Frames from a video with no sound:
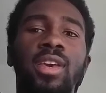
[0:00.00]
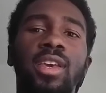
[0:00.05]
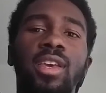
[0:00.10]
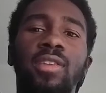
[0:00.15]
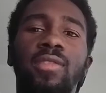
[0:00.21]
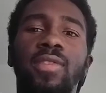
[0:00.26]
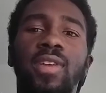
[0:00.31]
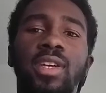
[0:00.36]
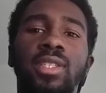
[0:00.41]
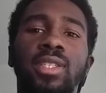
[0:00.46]

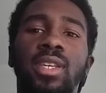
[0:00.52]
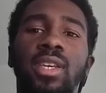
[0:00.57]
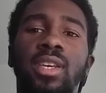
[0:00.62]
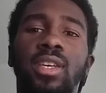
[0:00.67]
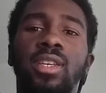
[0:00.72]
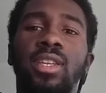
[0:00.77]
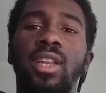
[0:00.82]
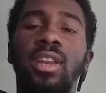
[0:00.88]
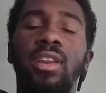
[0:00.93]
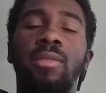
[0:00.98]
Even like I said,
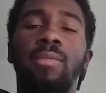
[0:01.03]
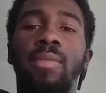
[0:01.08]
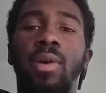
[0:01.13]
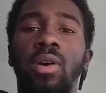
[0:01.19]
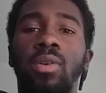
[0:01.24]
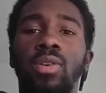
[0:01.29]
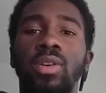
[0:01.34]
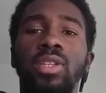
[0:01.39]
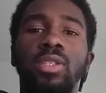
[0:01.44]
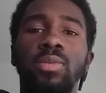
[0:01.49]
it ain't
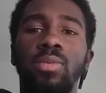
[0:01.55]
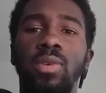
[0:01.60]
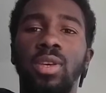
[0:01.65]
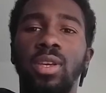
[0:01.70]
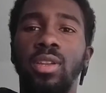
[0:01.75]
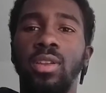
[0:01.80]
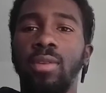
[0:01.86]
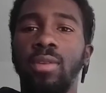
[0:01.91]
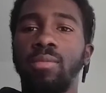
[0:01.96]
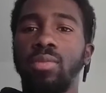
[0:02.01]
about us, but
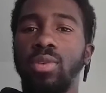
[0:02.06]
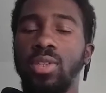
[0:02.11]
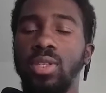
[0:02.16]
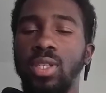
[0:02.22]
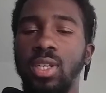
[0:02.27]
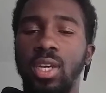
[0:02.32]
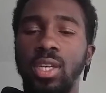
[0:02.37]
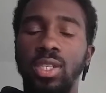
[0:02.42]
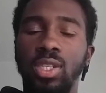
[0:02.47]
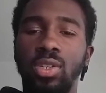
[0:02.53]
ain't
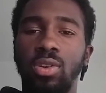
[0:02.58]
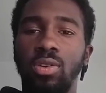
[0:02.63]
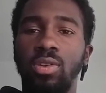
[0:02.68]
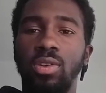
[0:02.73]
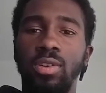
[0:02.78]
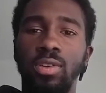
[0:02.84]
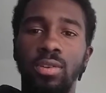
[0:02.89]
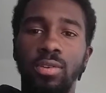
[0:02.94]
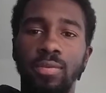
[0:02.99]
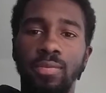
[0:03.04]
about certain
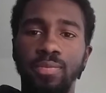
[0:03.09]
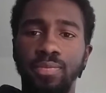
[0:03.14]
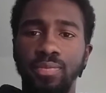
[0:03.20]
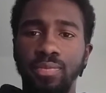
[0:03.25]
uh,